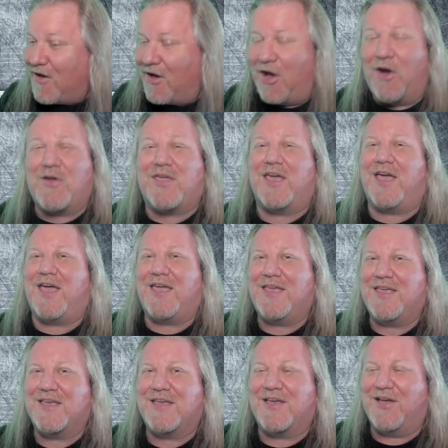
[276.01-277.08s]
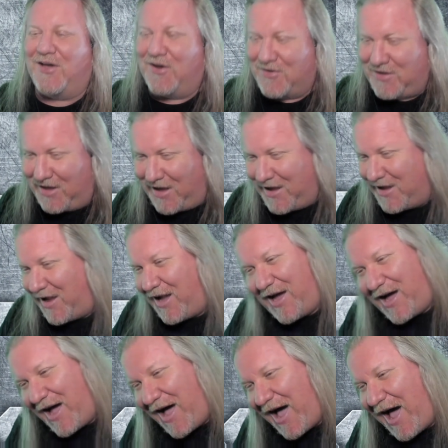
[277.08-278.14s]
Okay. Okay.
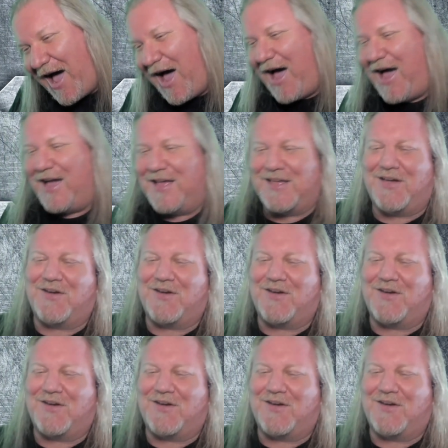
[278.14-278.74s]
Ah.